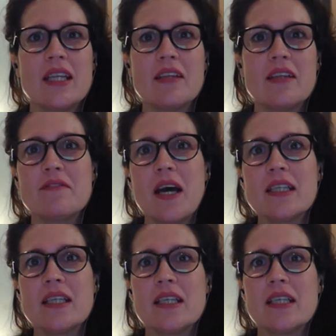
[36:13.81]
And then
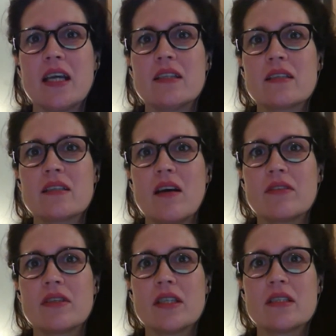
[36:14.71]
finally, I
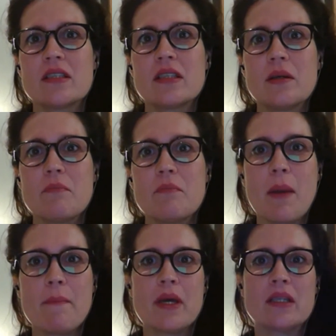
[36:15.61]
discovered
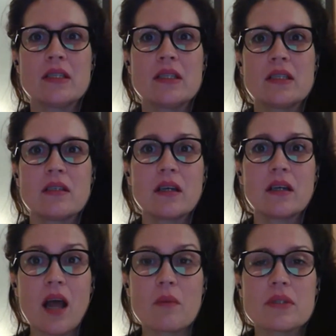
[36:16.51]
members
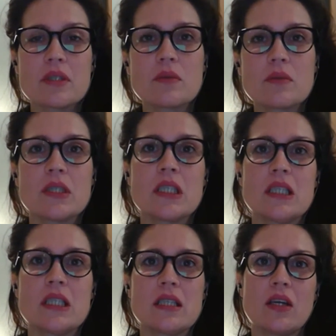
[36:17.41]
clubs, which
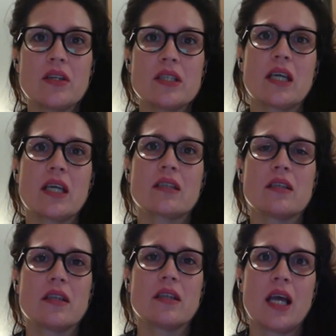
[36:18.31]
is another
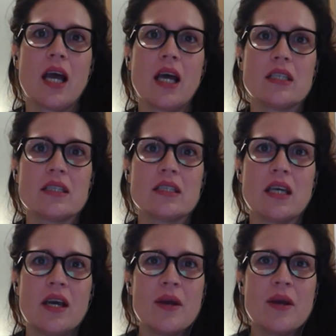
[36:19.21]
sector that has